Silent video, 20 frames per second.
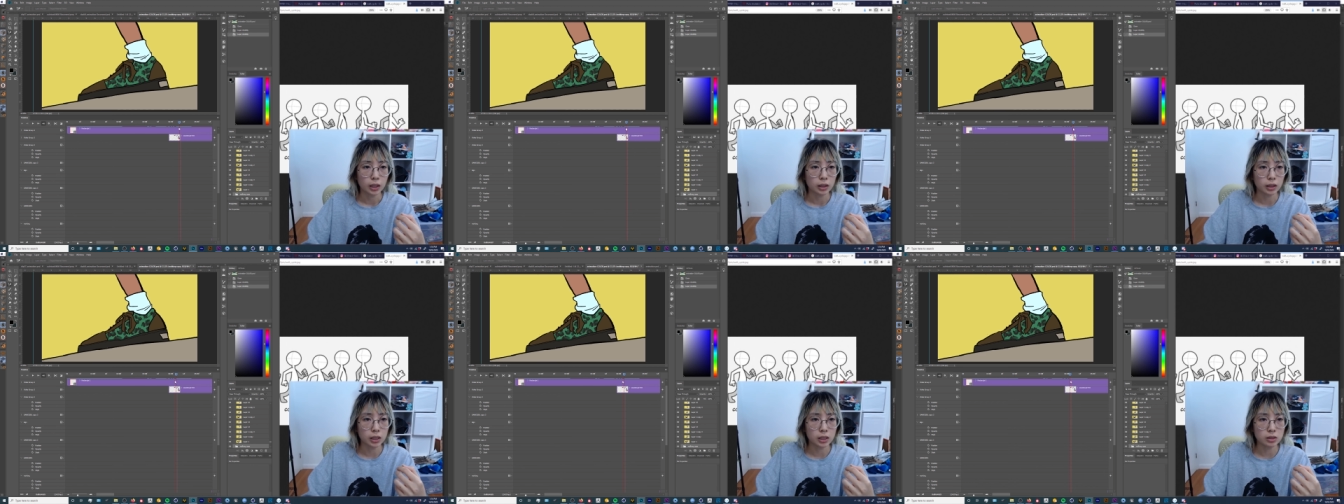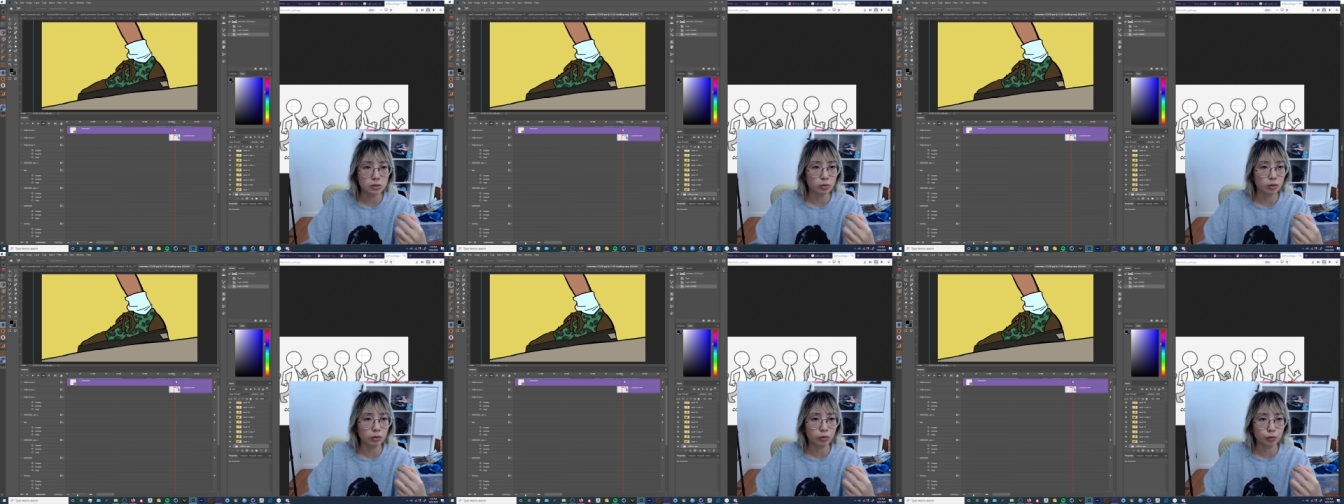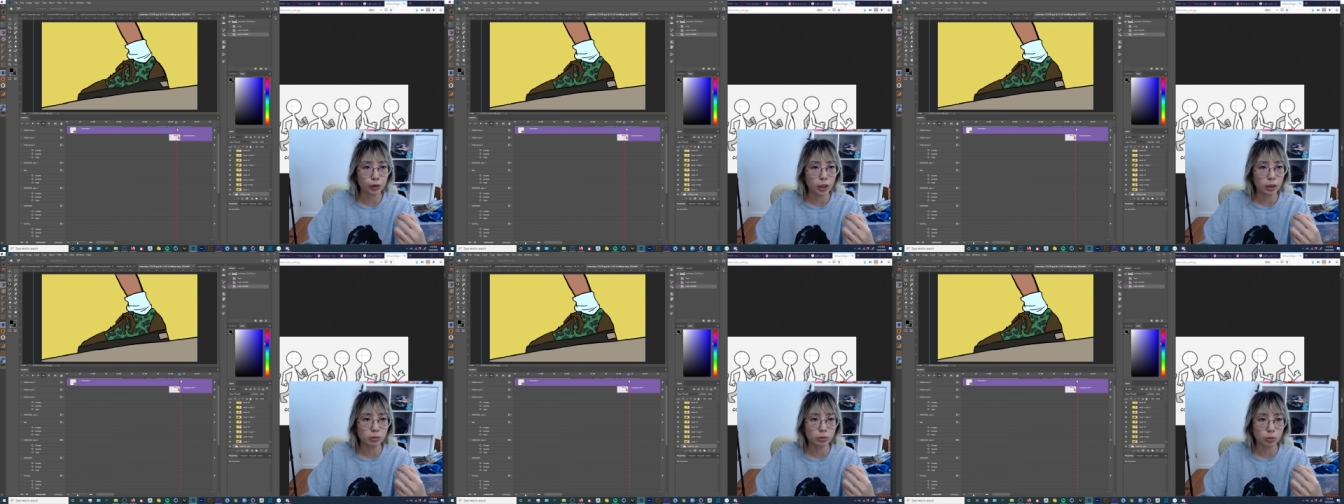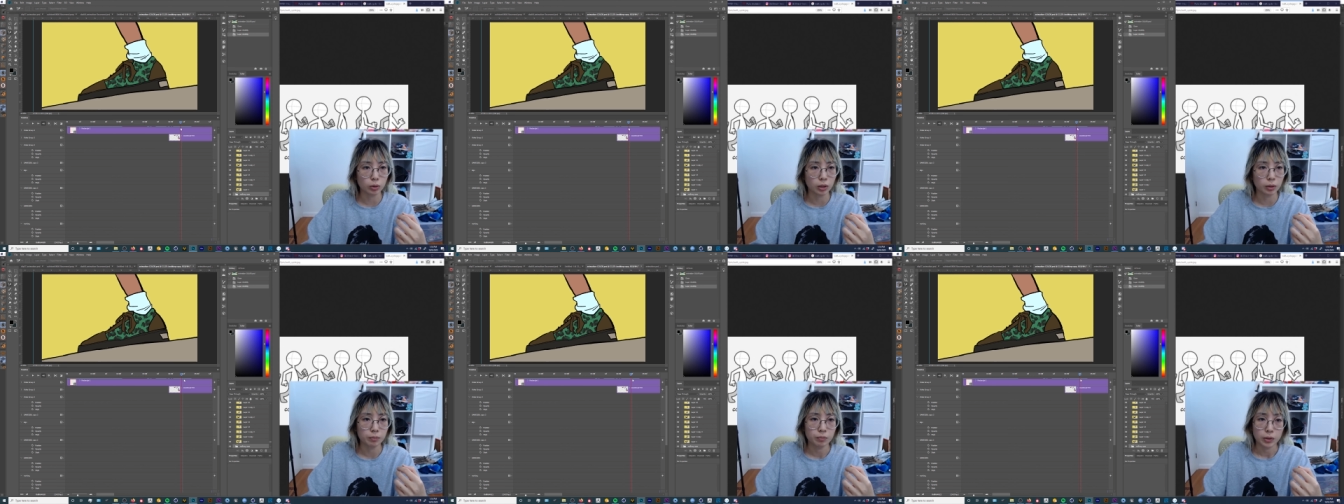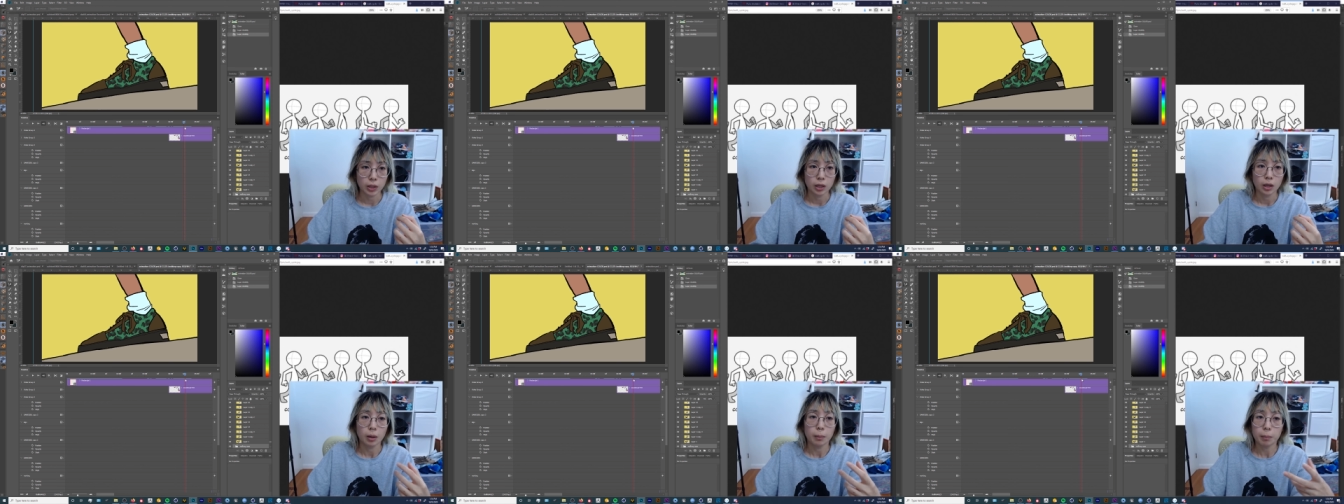These 3 frames were
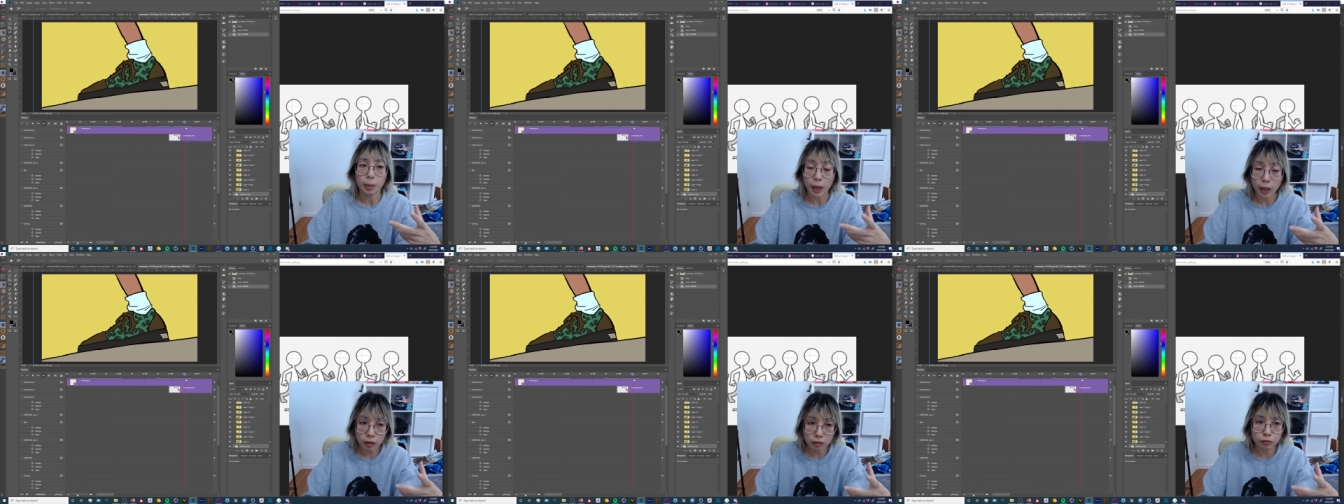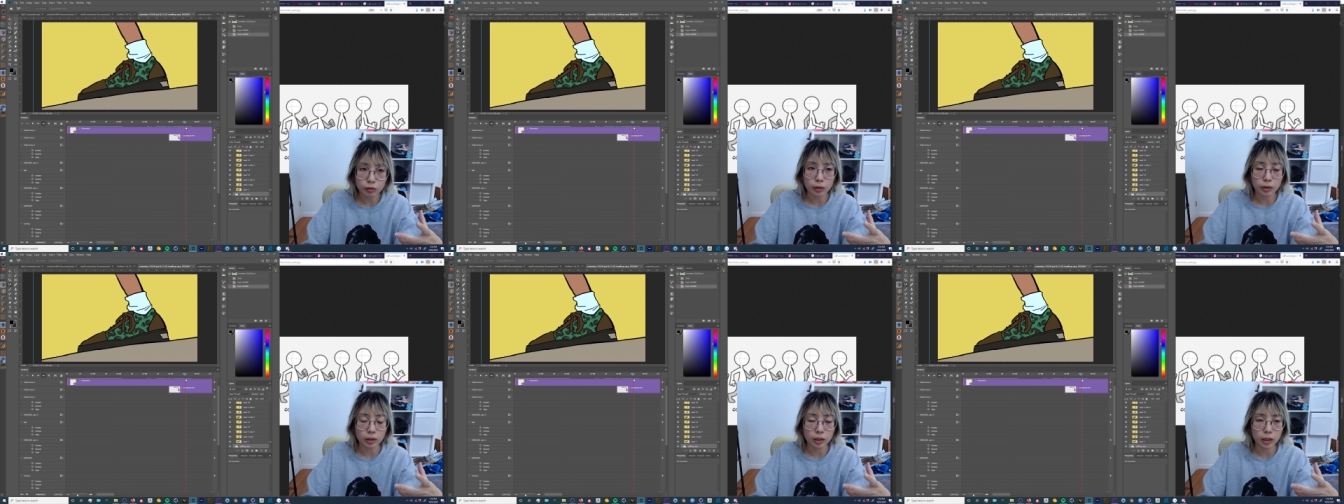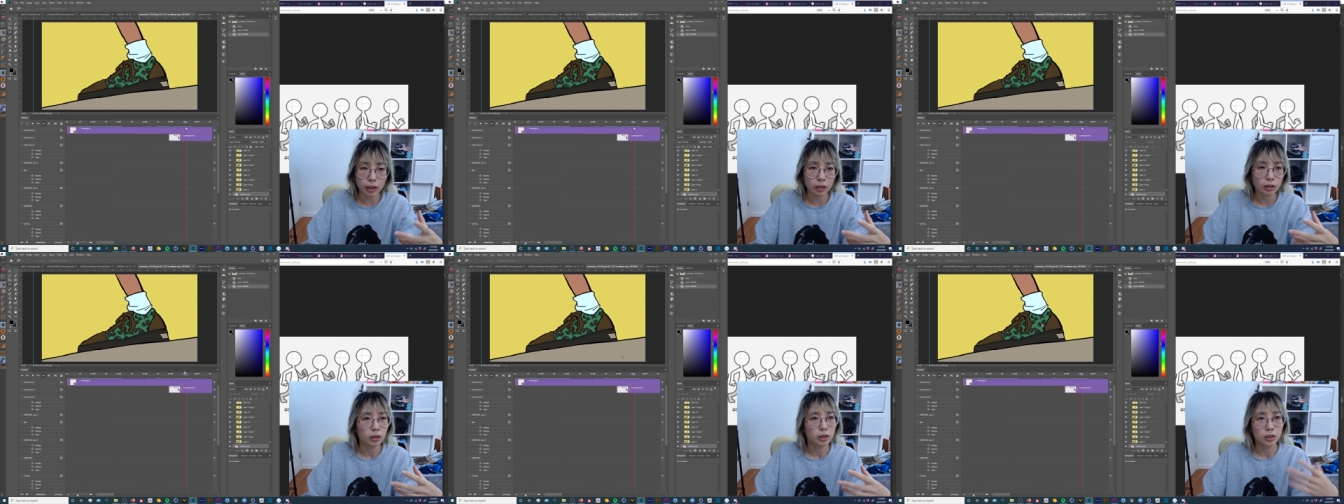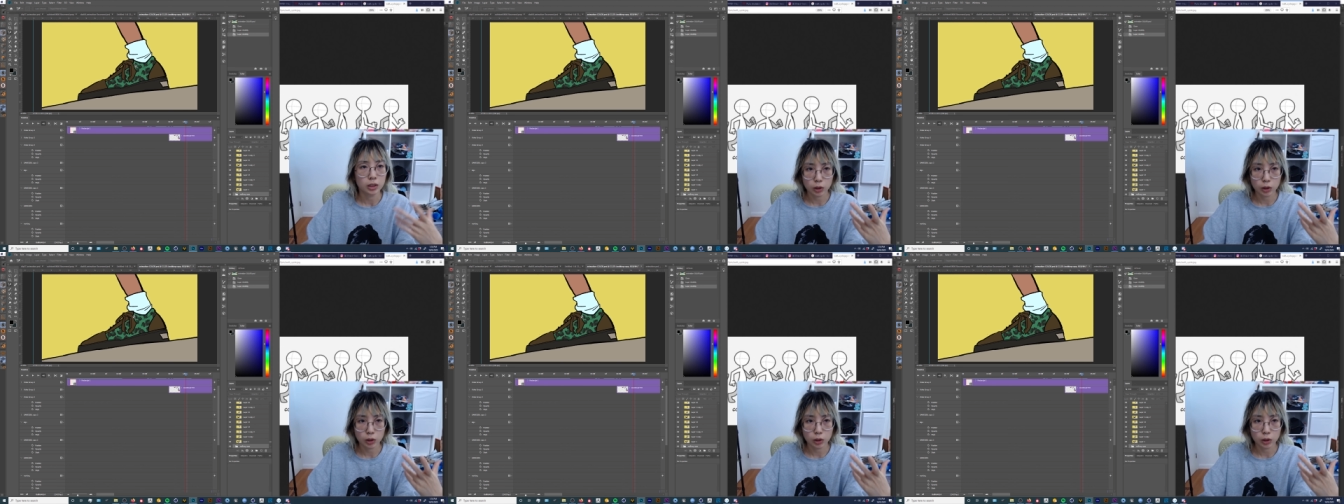painfully